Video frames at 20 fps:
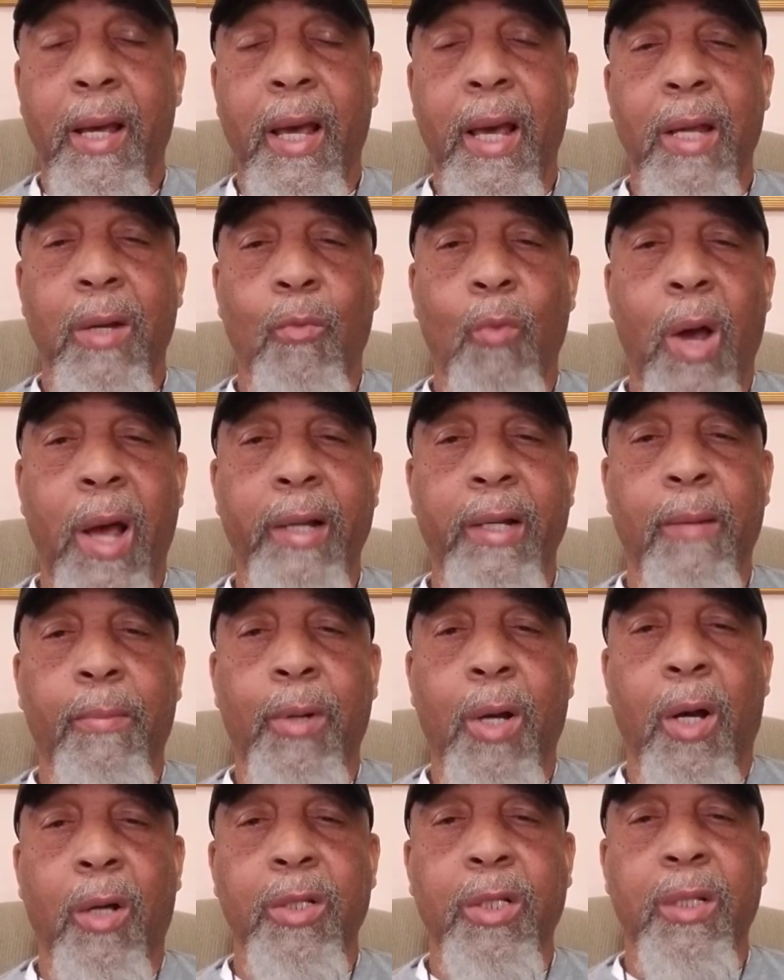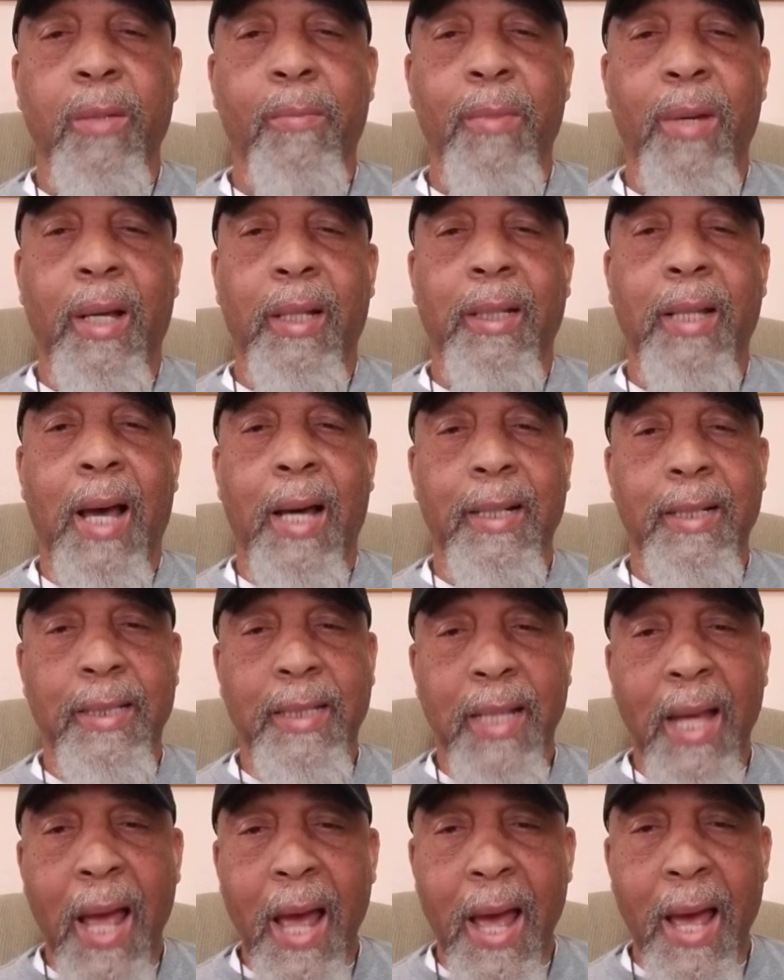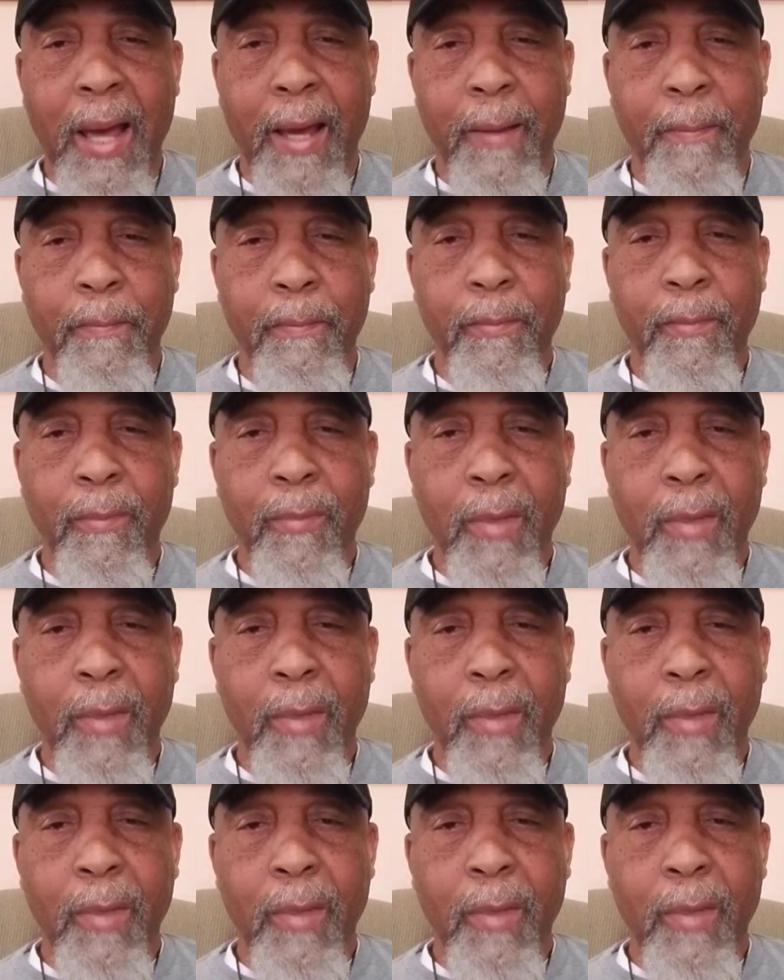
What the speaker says: and wind up costing me a lot of time.